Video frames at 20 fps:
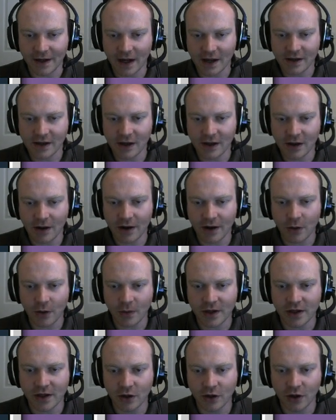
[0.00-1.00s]
I know
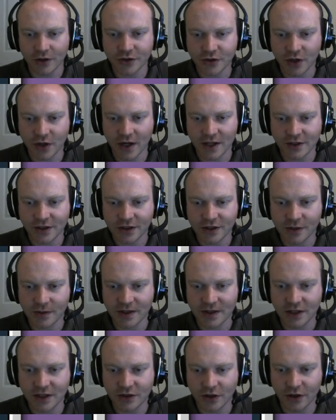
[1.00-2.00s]
we can go straight into
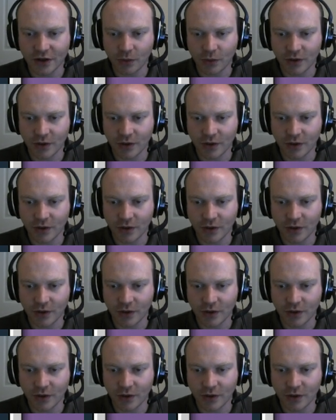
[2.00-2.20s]
doing these other